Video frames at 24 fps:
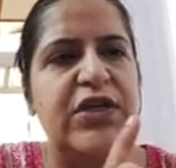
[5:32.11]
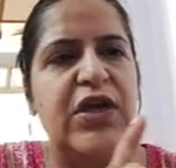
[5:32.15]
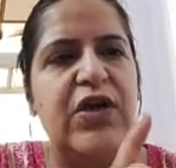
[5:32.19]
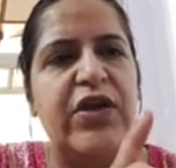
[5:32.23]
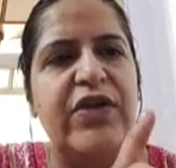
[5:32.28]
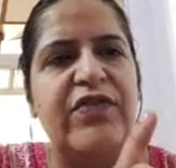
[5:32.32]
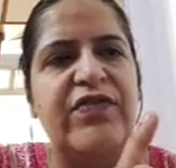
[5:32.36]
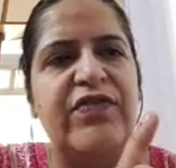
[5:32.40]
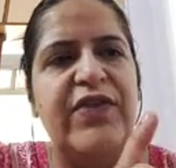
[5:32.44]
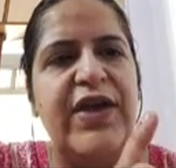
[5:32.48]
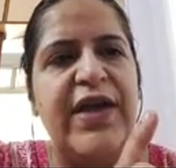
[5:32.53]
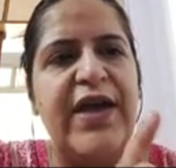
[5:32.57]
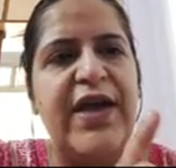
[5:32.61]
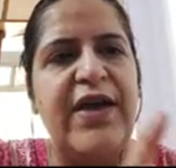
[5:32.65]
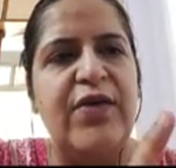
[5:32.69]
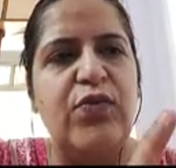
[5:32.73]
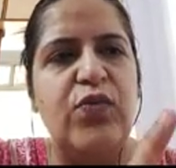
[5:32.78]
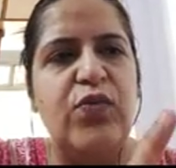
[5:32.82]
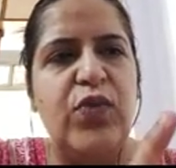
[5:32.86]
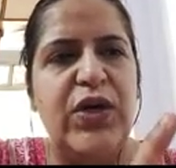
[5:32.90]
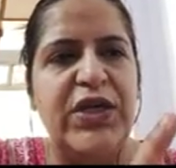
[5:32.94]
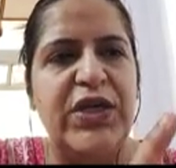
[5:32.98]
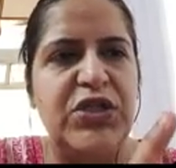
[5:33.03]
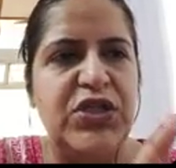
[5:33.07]
Now, if I have
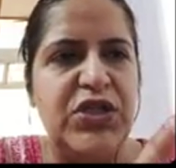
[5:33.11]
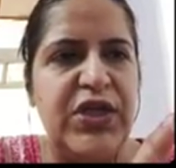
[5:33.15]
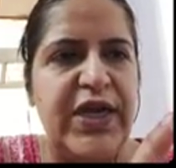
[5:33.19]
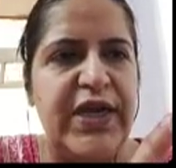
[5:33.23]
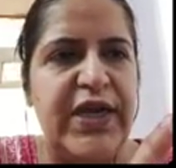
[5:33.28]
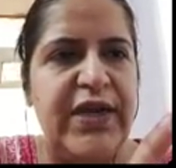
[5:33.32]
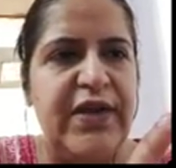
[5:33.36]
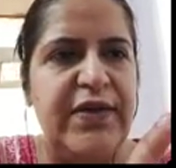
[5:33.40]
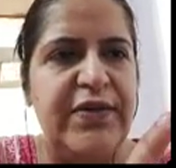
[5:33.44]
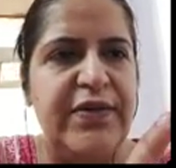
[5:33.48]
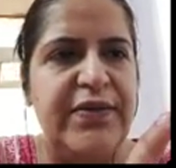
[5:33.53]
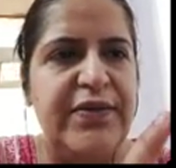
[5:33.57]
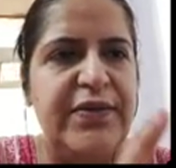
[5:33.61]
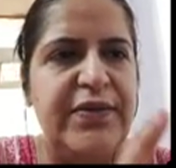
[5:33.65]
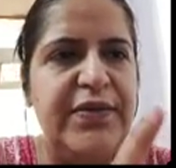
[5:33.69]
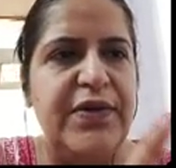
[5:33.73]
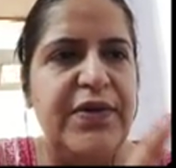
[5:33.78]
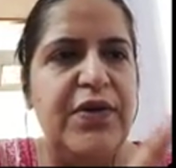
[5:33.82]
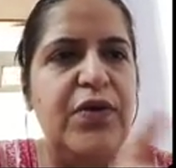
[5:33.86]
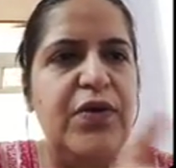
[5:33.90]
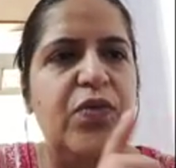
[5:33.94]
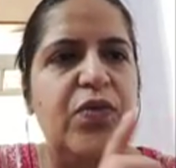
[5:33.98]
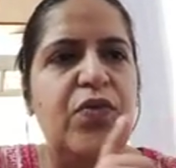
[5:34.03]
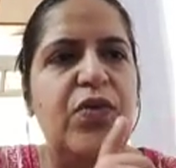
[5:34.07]
one child,
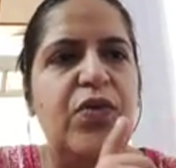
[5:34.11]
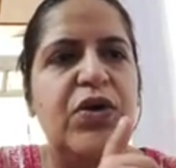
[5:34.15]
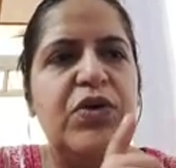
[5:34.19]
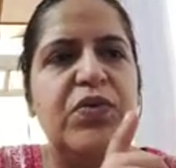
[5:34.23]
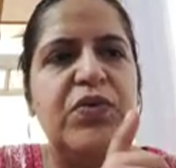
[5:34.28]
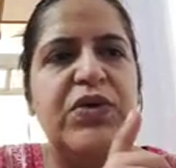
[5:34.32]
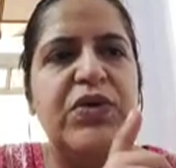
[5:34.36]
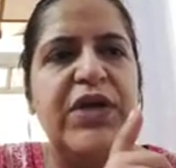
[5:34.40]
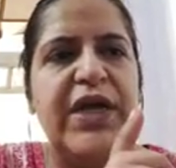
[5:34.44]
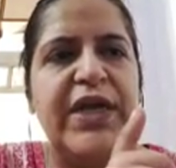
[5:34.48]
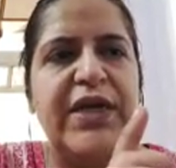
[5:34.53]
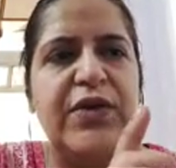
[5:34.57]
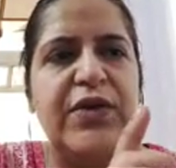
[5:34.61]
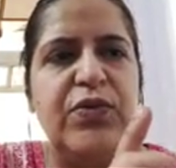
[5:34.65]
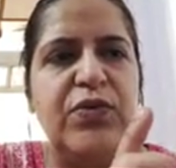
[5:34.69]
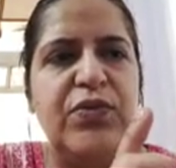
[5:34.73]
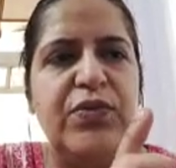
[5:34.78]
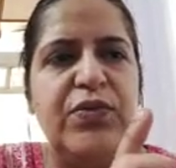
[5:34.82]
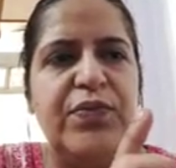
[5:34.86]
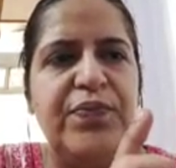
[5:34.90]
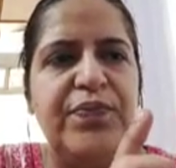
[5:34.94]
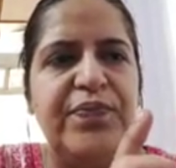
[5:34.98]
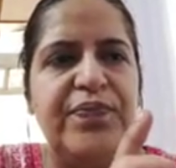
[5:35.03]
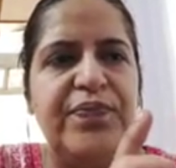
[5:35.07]
what would I do?